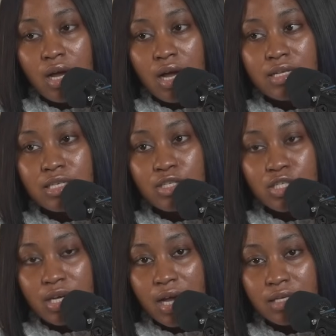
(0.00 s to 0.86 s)
As a
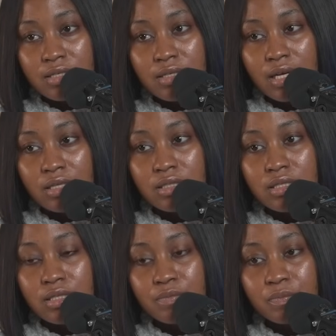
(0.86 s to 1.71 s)
child
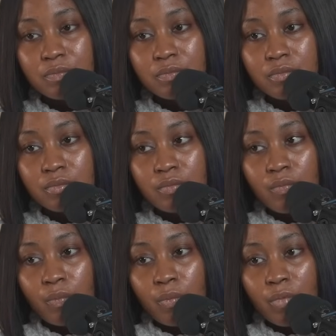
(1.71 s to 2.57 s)
that
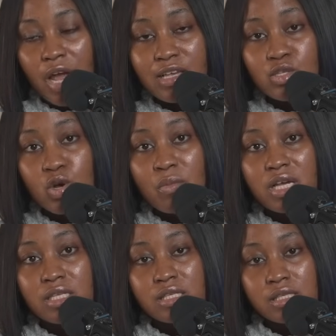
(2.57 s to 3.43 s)
I saw
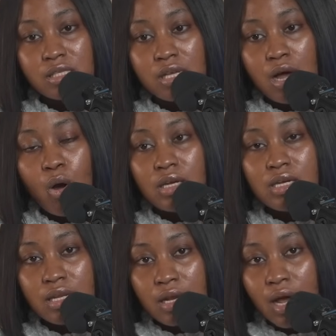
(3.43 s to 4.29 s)
my sister
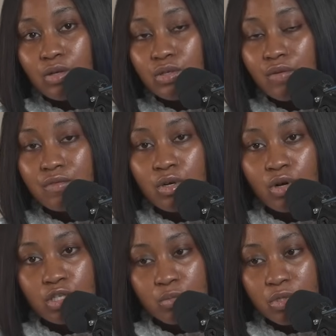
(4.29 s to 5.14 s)
in and out of the
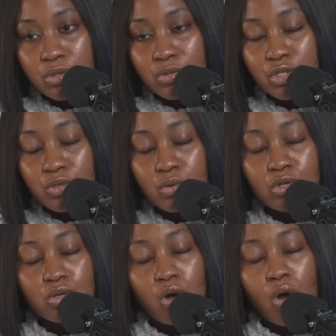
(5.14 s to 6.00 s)
hospital. She
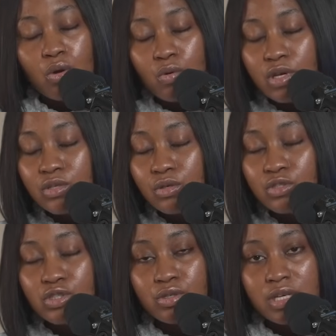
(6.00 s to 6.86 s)
was always
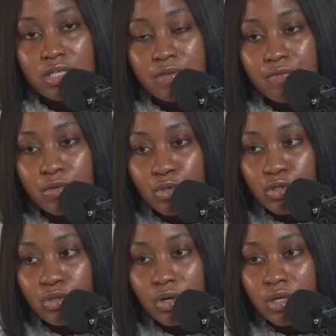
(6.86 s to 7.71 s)
on
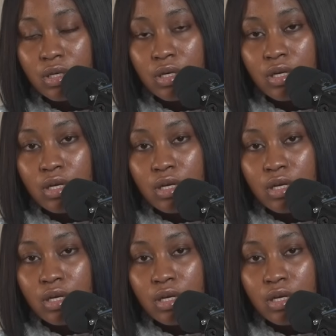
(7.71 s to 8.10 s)
transfusion.